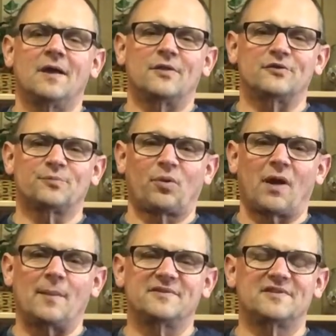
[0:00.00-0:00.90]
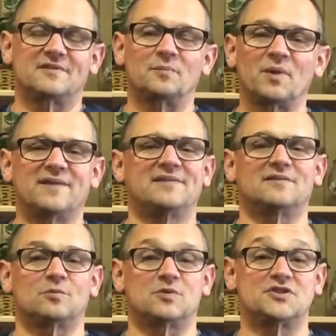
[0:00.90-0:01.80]
those promises and
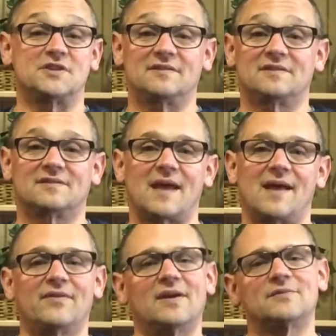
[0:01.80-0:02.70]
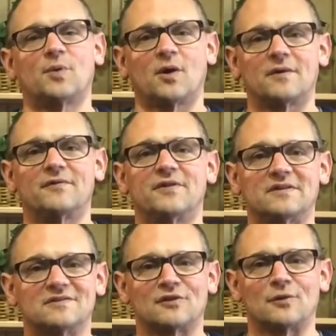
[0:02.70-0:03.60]
blessings which Jesus gave as part of
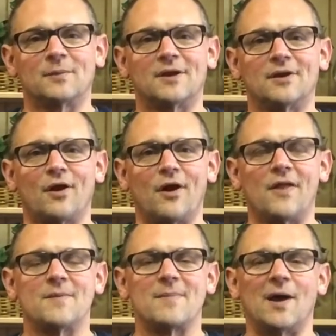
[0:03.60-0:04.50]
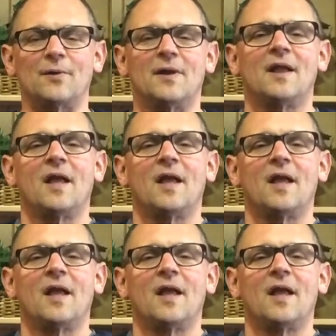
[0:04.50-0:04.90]
his Sermon on the Mount.